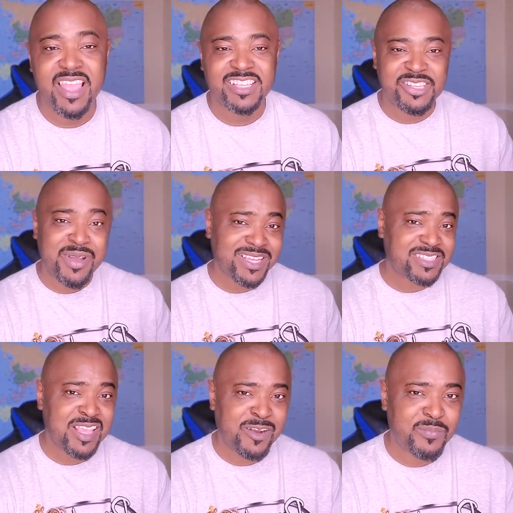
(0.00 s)
so I can
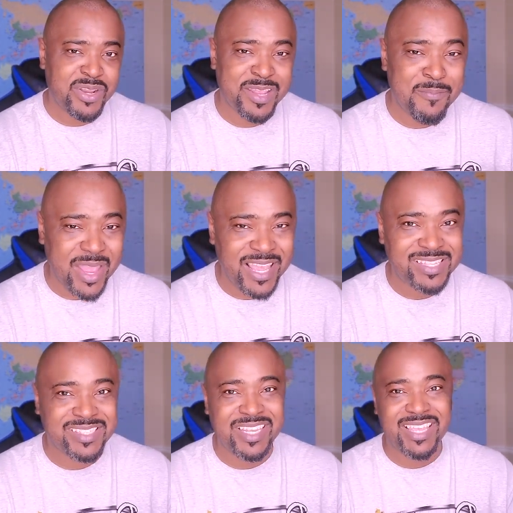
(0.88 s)
set up an
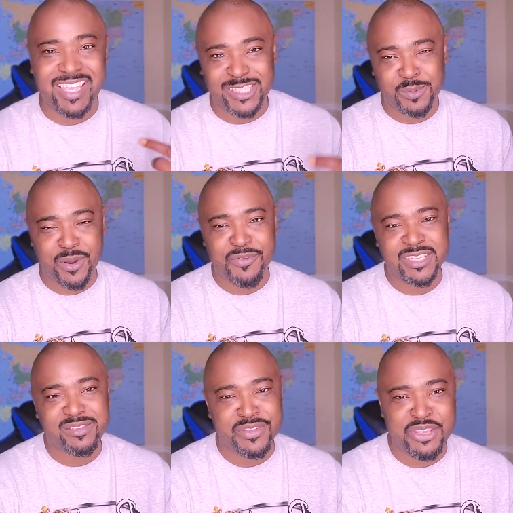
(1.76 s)
amazing
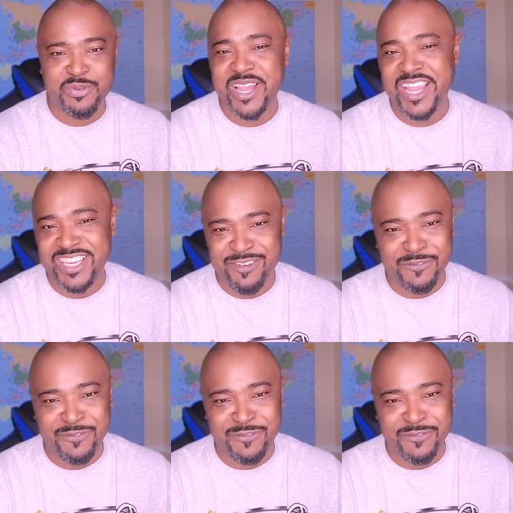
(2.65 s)
experience for you and your